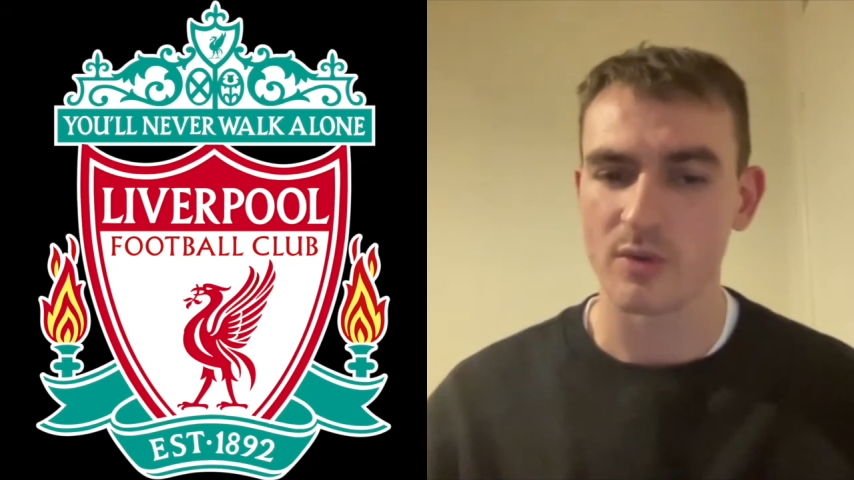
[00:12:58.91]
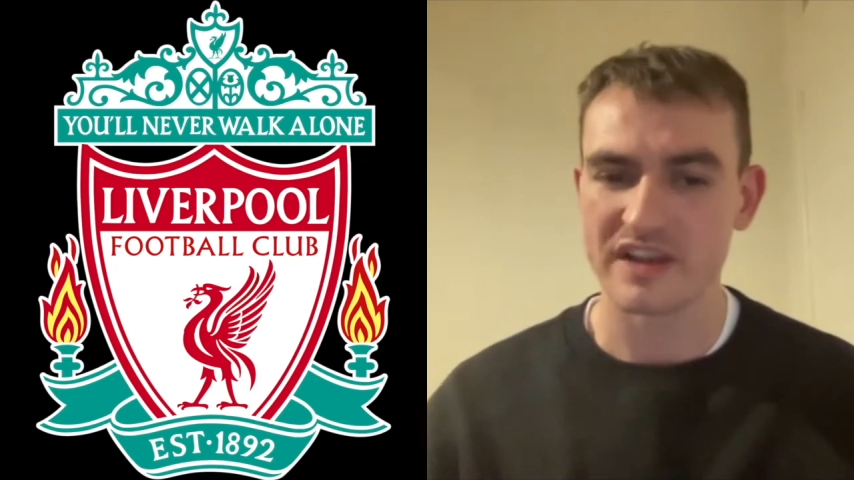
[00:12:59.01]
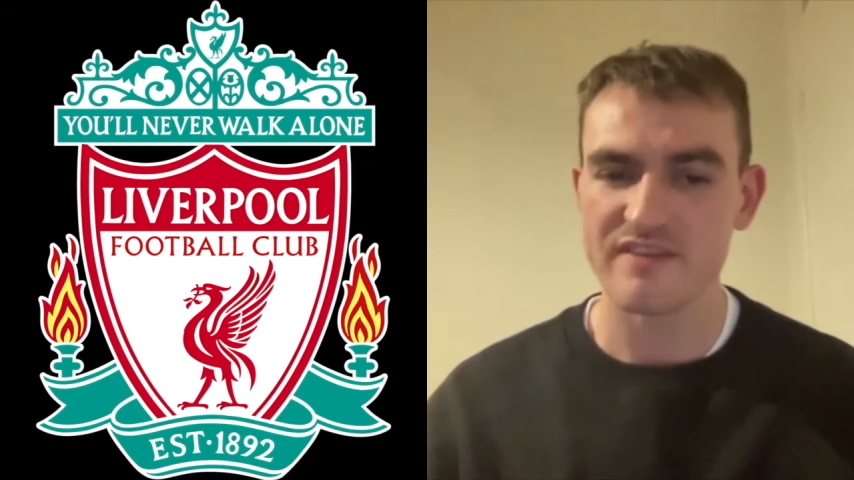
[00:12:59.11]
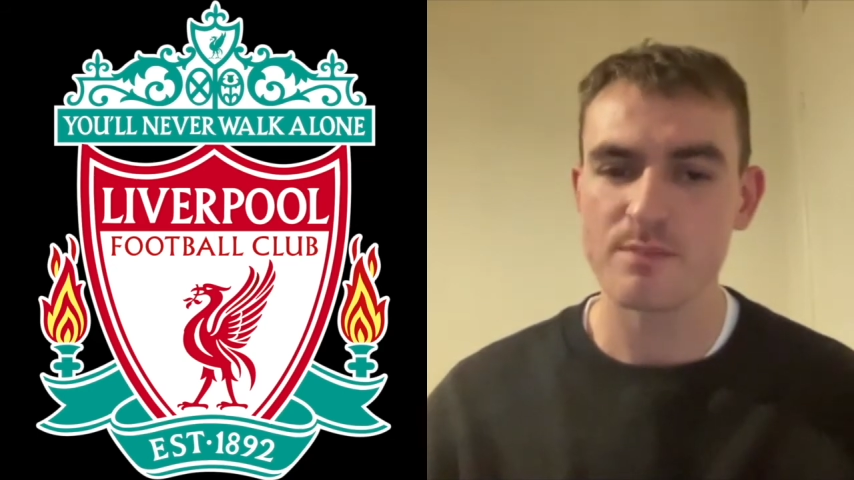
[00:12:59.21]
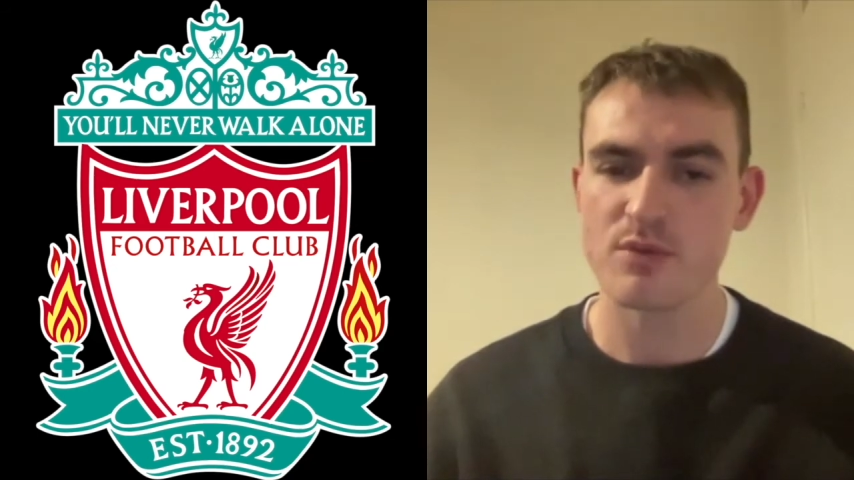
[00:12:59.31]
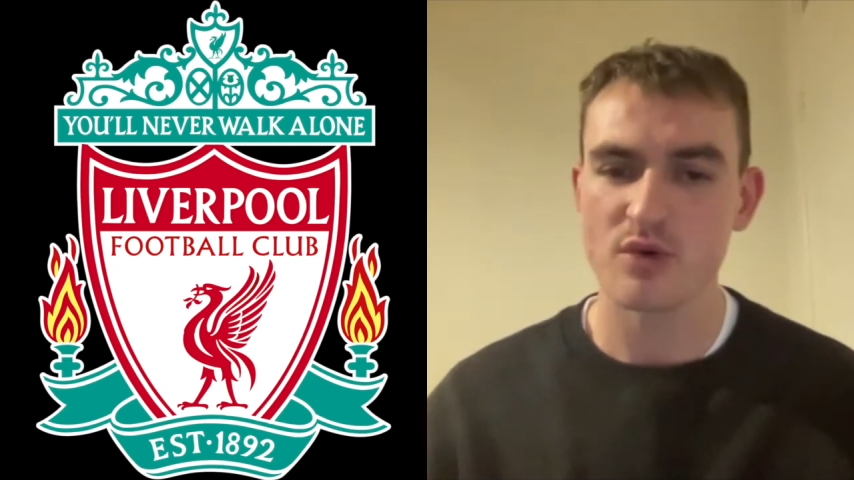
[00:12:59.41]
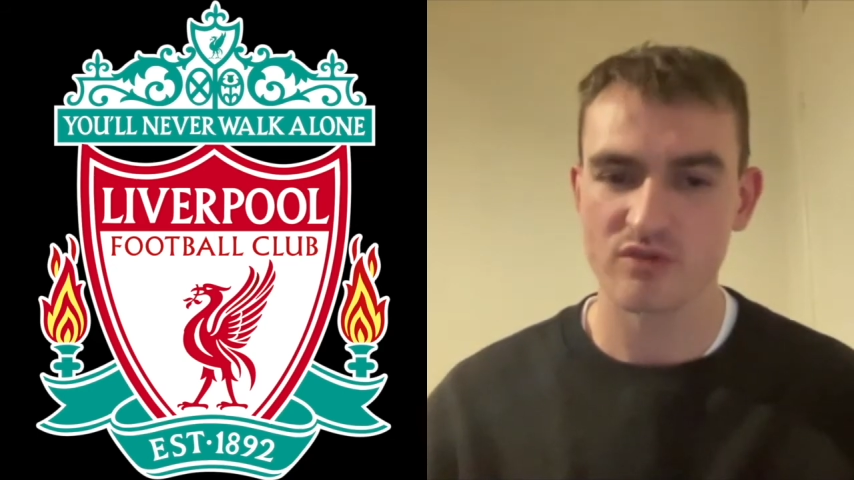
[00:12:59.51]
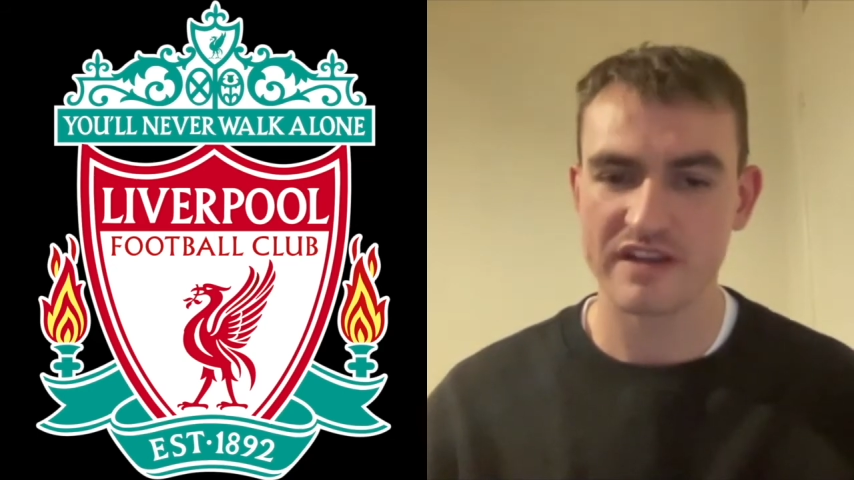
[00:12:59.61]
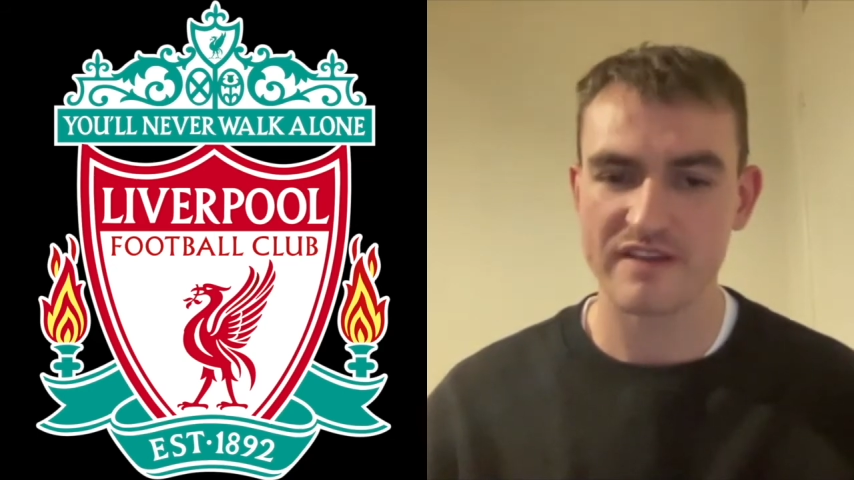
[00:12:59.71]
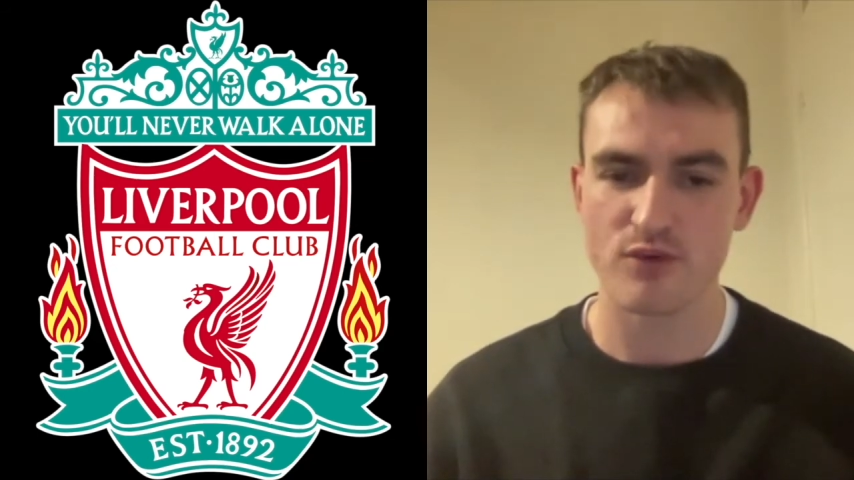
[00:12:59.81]
And Liverpool are
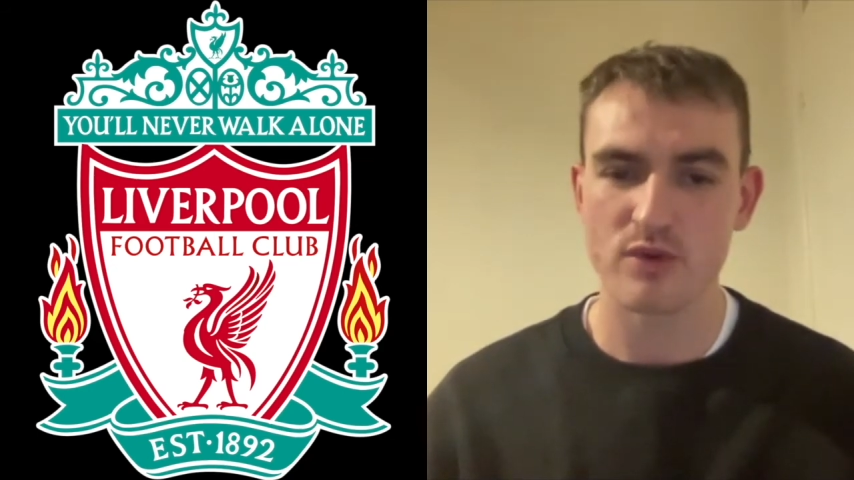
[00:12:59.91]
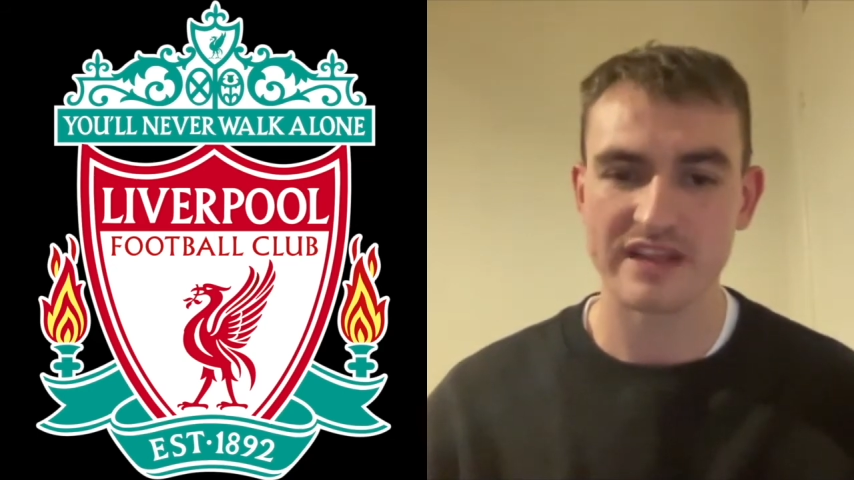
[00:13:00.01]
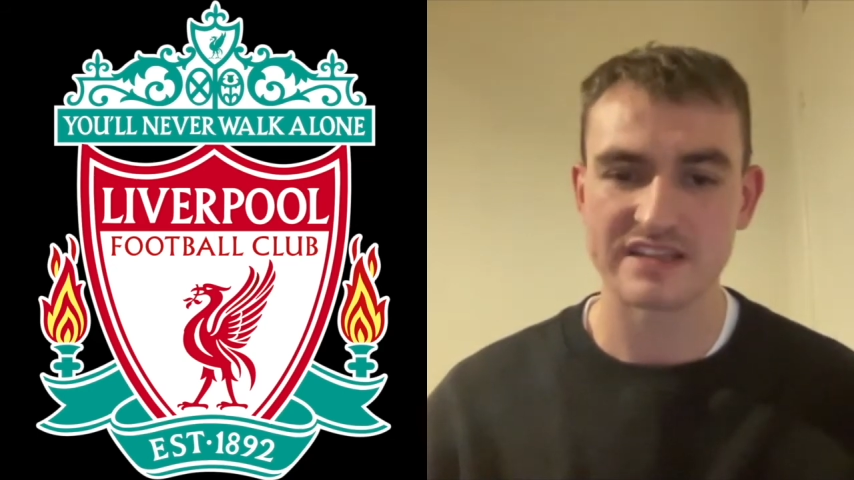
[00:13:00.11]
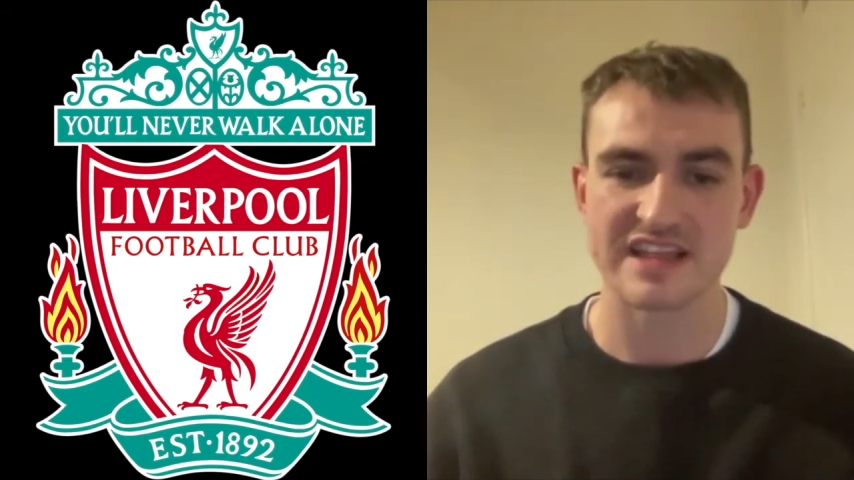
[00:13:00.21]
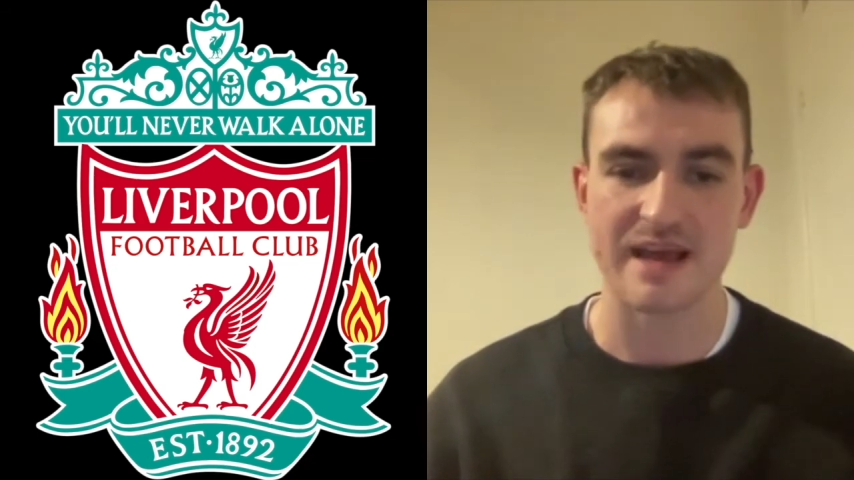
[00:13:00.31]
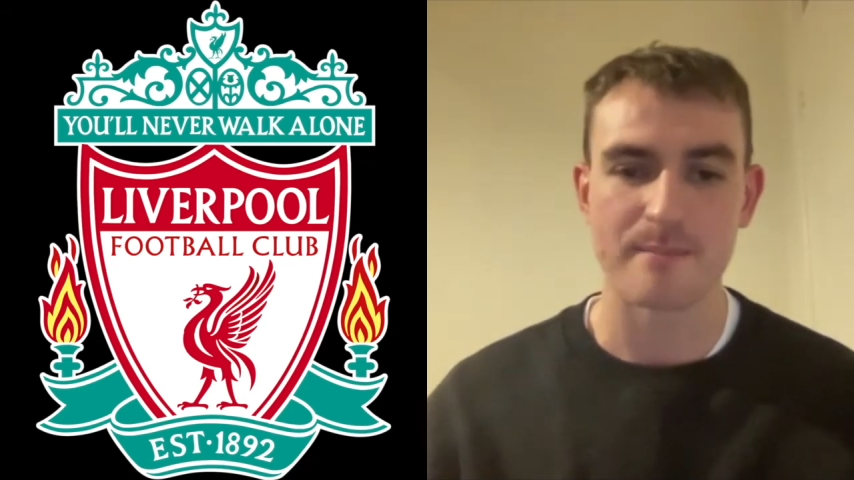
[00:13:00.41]
really falling into that